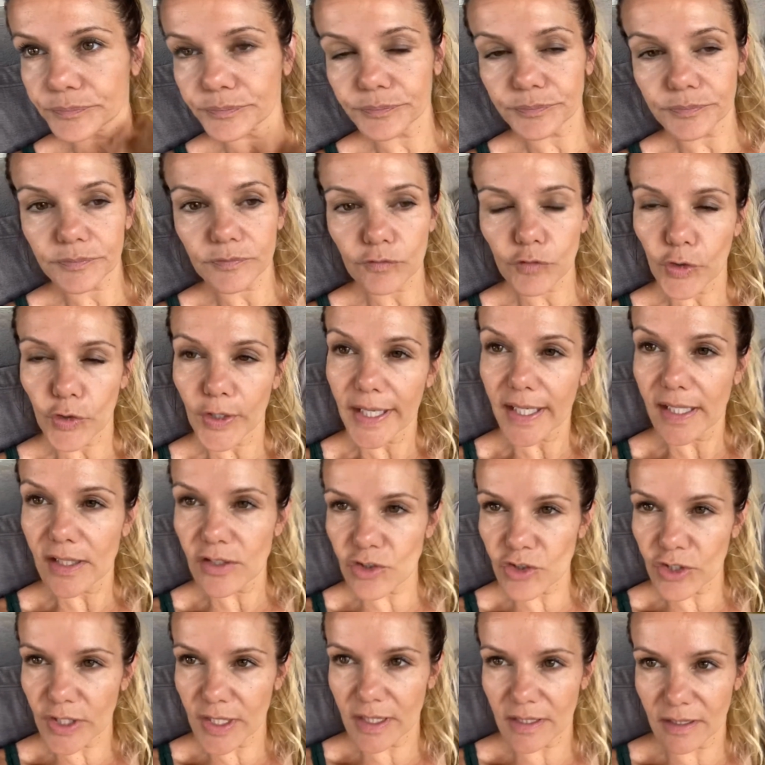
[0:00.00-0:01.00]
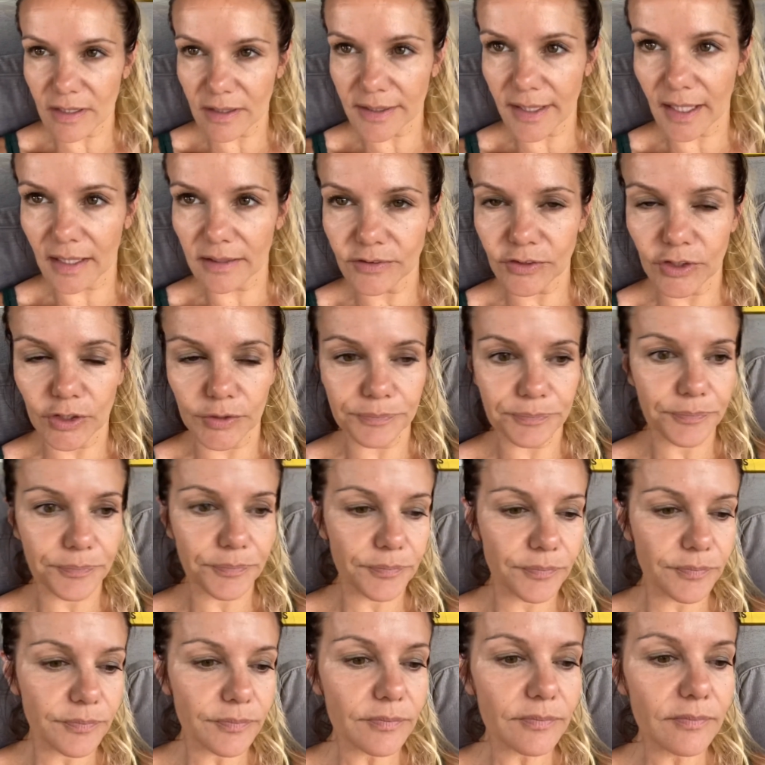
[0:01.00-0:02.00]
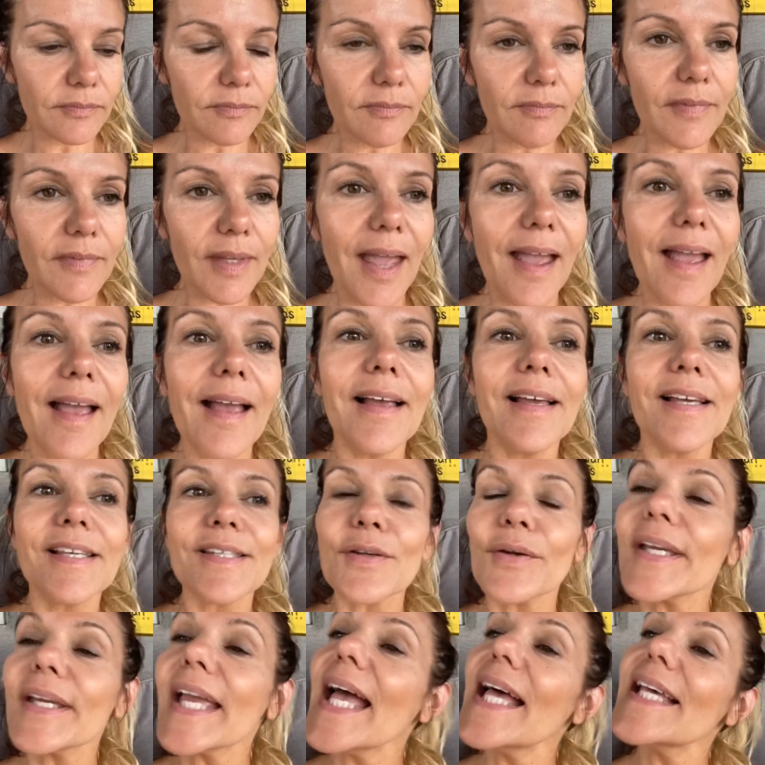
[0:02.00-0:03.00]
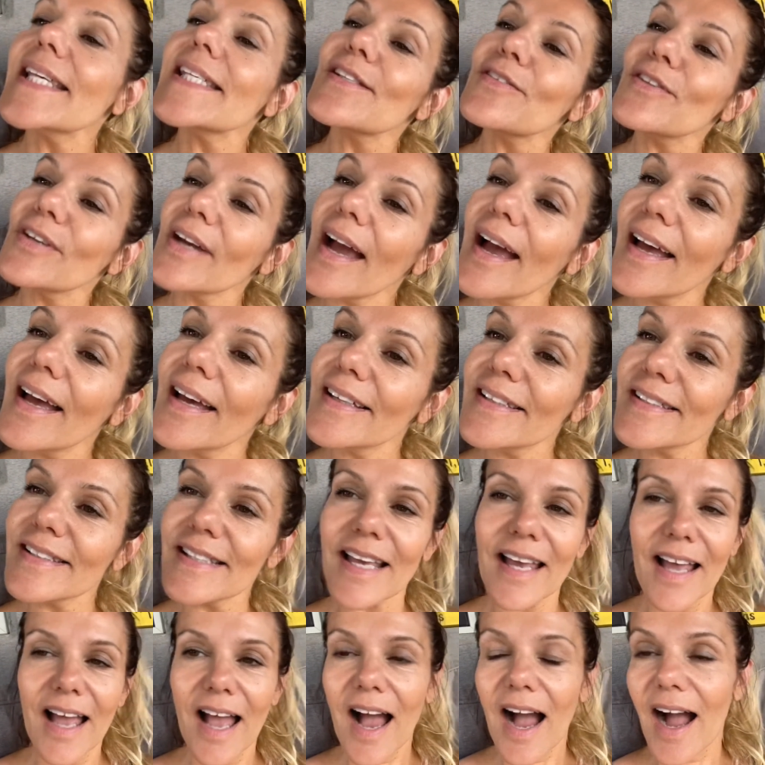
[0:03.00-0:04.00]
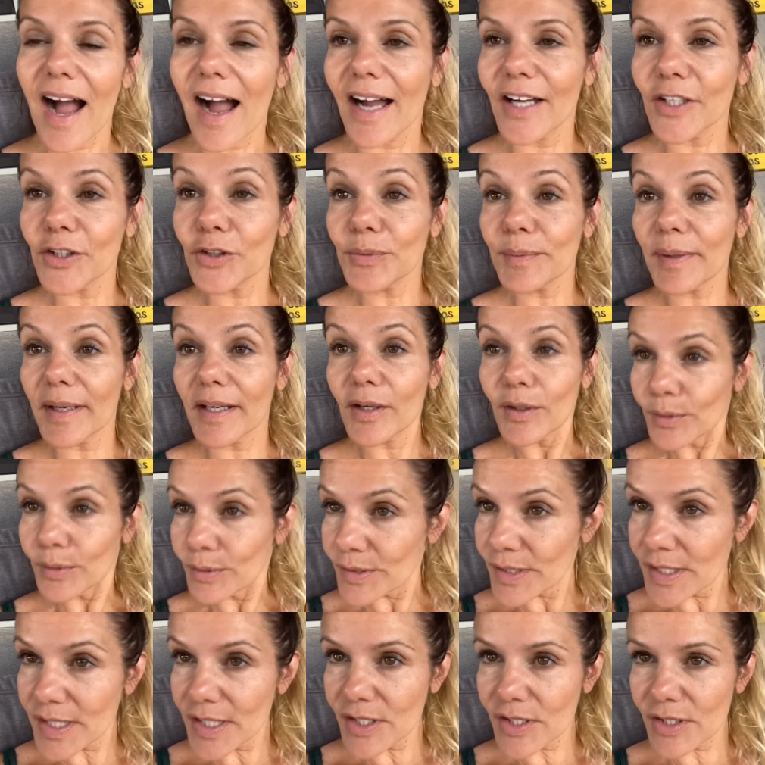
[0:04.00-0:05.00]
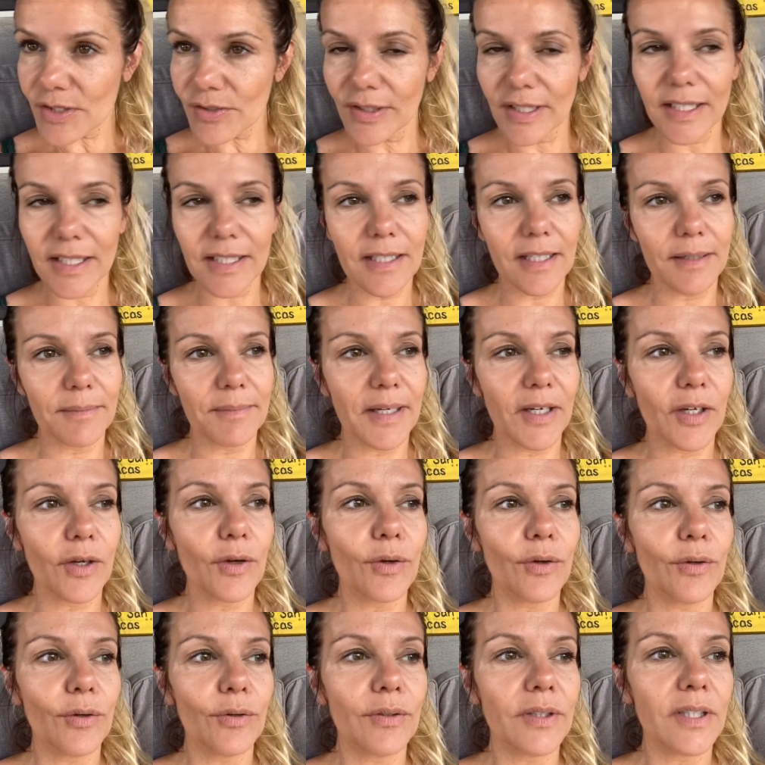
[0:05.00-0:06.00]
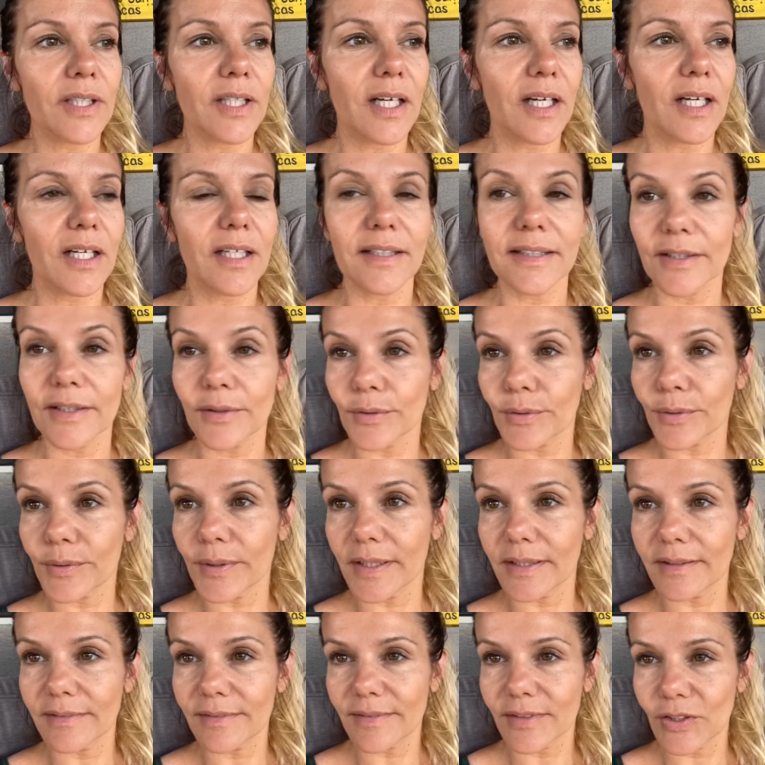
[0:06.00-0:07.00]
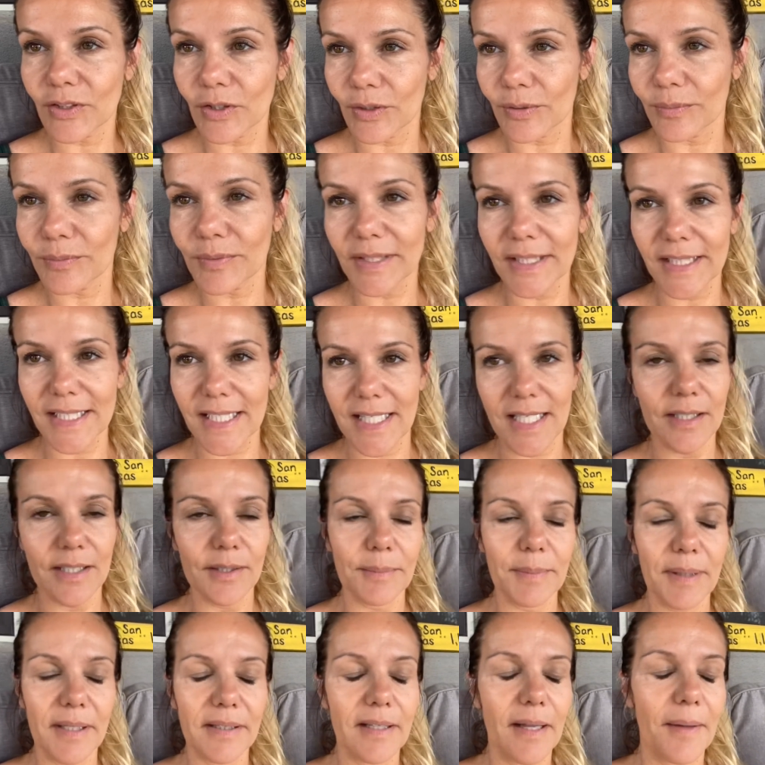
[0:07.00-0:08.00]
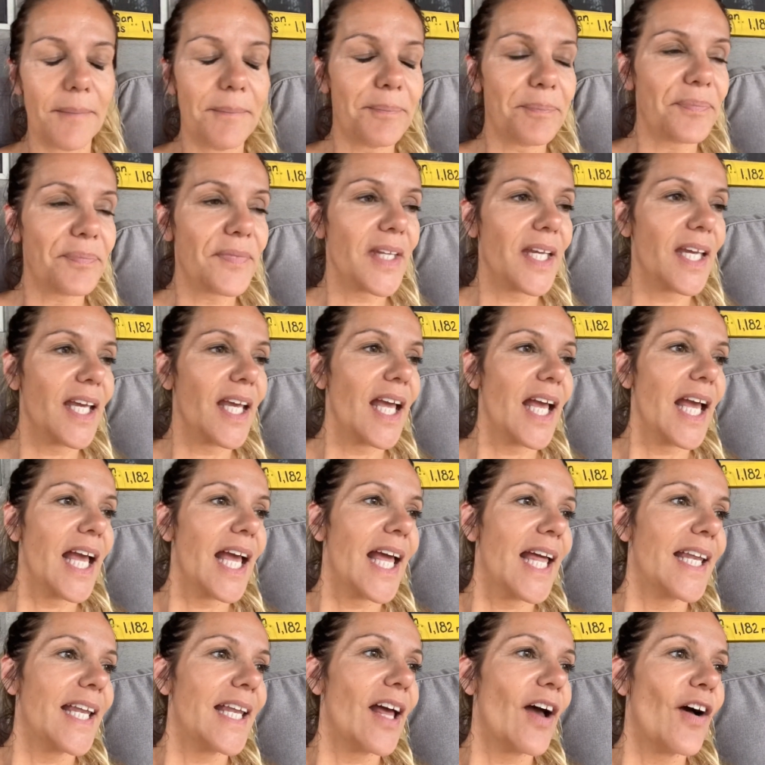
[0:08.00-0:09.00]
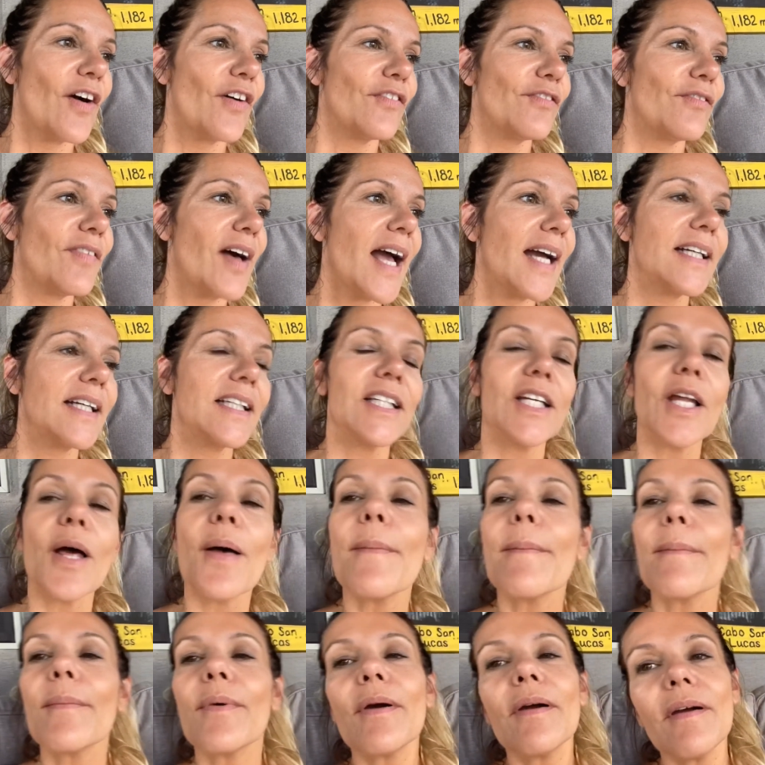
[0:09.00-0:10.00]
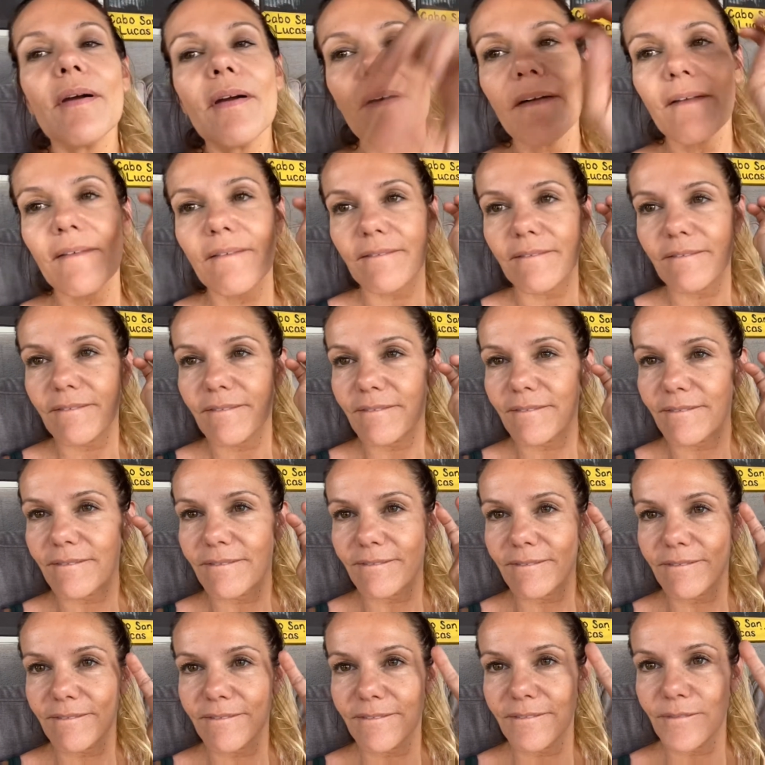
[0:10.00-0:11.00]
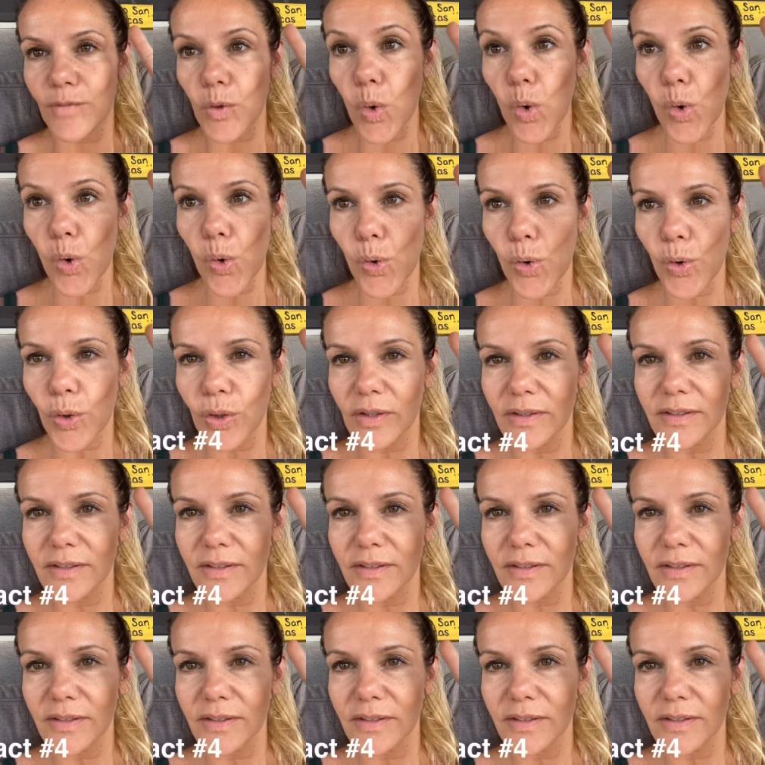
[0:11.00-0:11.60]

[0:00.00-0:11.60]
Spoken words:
for aging and all that. So yes, you guys, I do my own sunscreen and my own deodorant. So I'm really excited about that. Now, fact number 4.